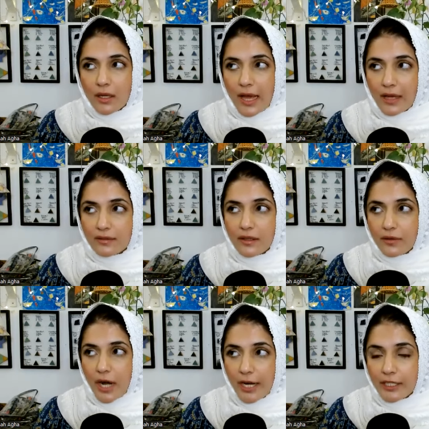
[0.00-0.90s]
has the
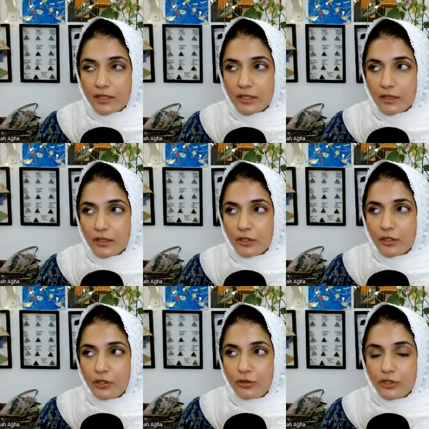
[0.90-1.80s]
right
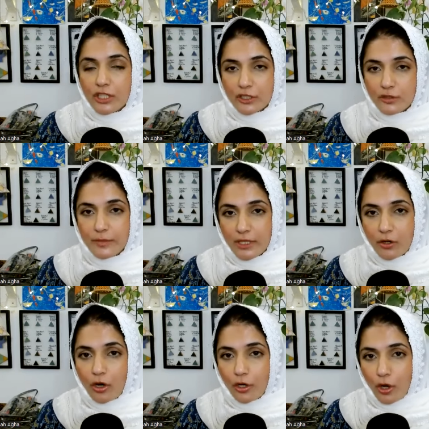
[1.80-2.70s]
to judge me
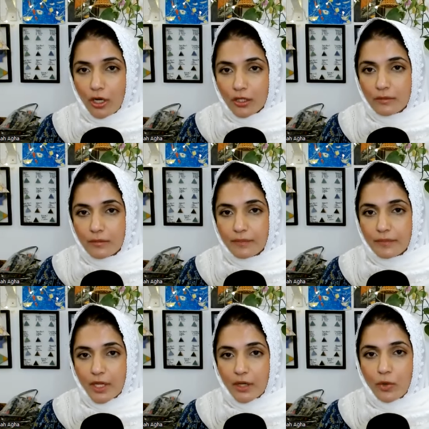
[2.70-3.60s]
or not.
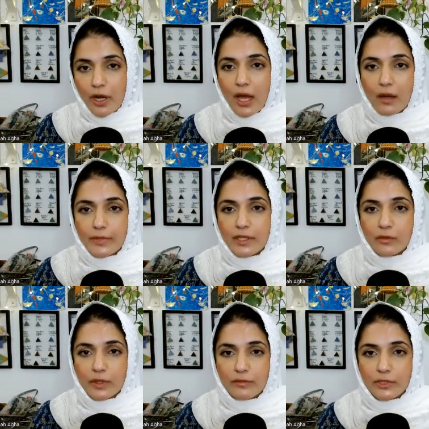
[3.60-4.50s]
And what
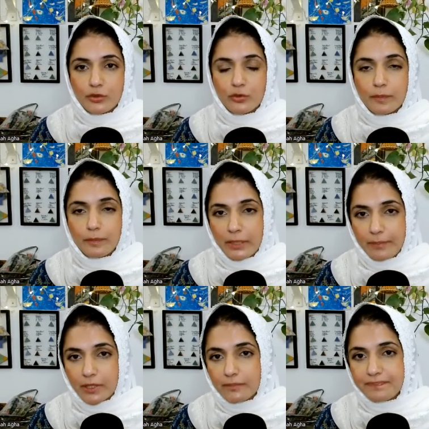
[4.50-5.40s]
happens when we choose
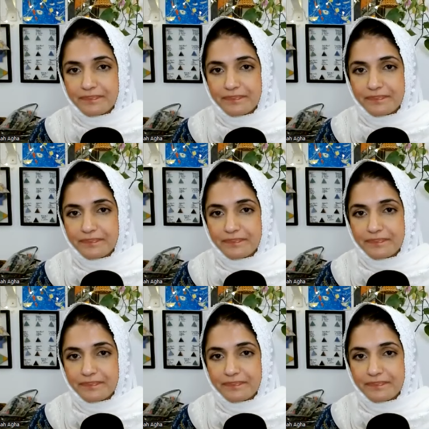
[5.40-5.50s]
people?